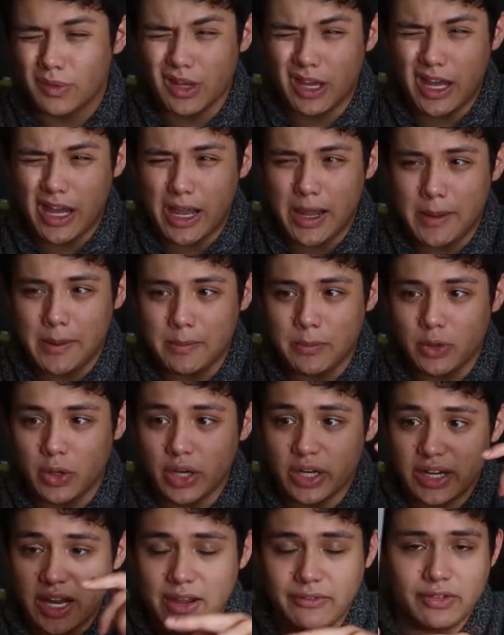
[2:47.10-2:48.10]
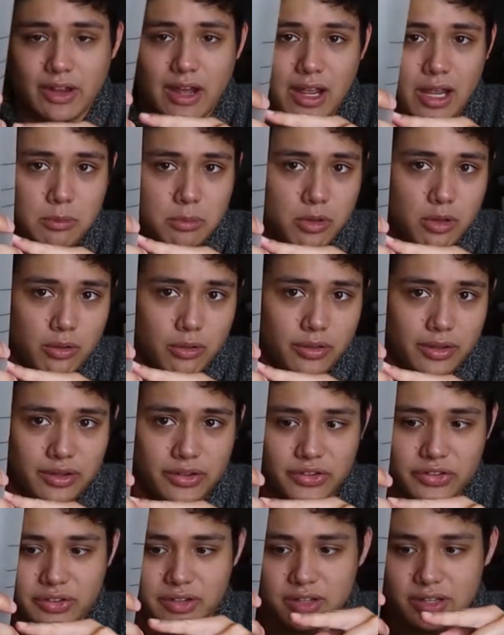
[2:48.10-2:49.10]
I'm going to have to eyeball
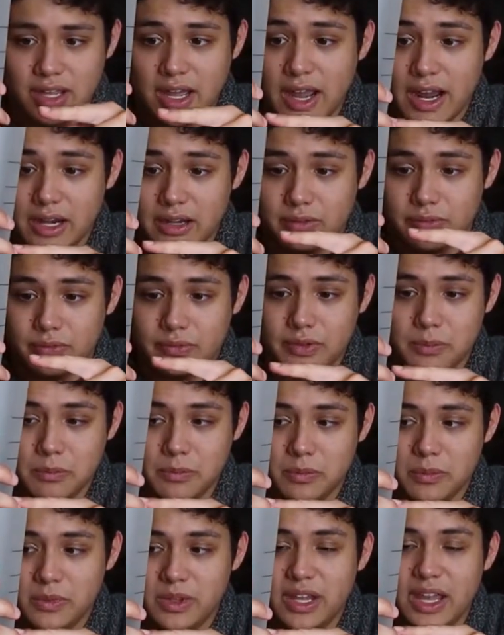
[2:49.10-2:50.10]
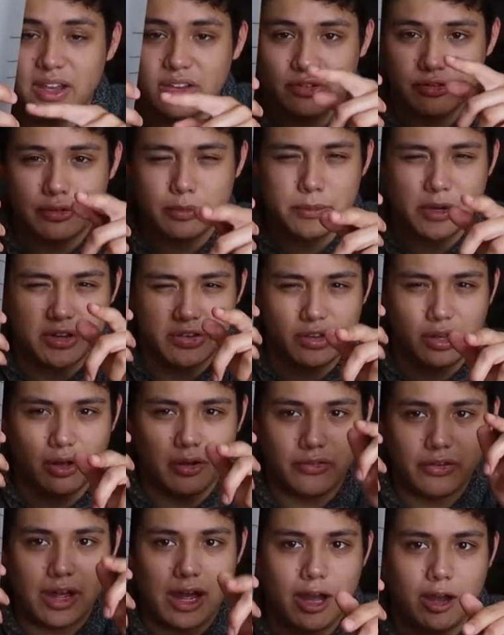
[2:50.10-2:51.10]
this and kind of guess for
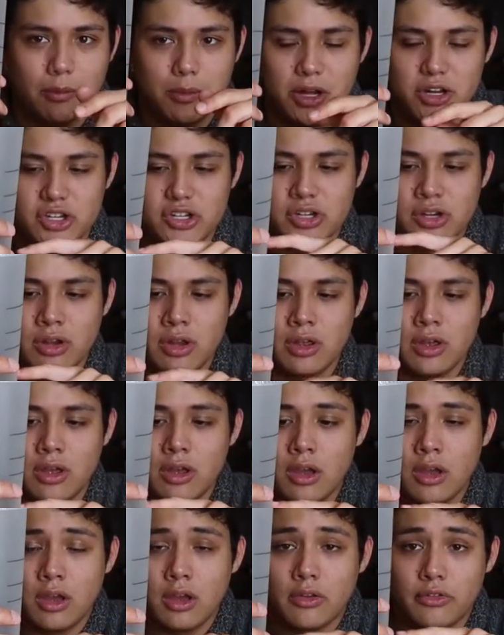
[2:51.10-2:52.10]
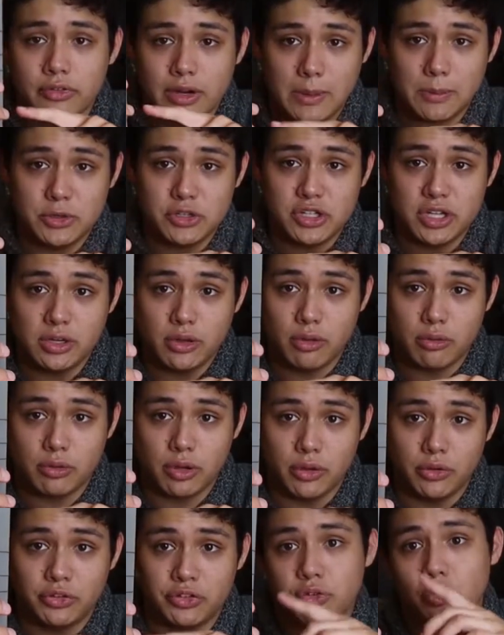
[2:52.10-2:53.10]
myself how much Frappuccino
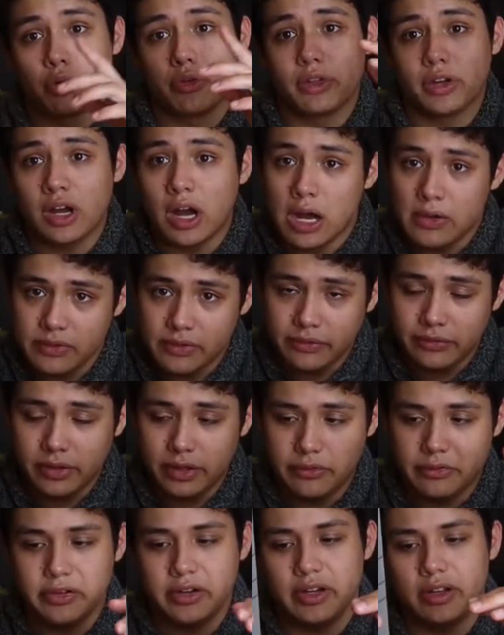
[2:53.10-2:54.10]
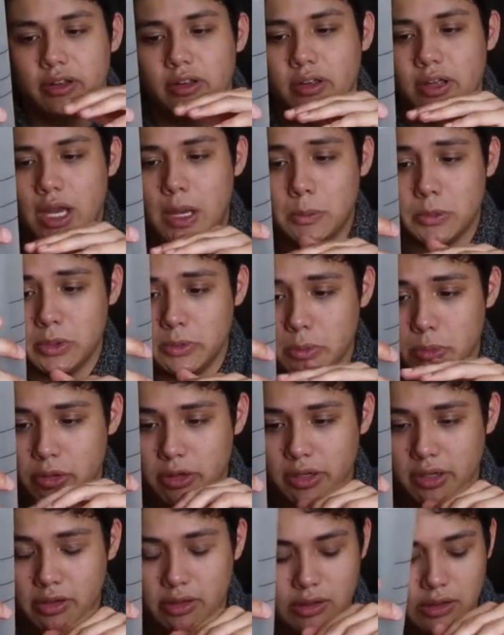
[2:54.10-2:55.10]
roast or the coffee flavoring I'm going to be
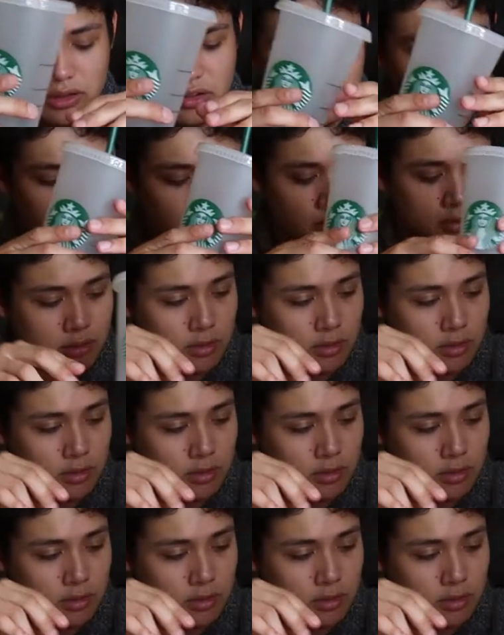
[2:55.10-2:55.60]
putting in this.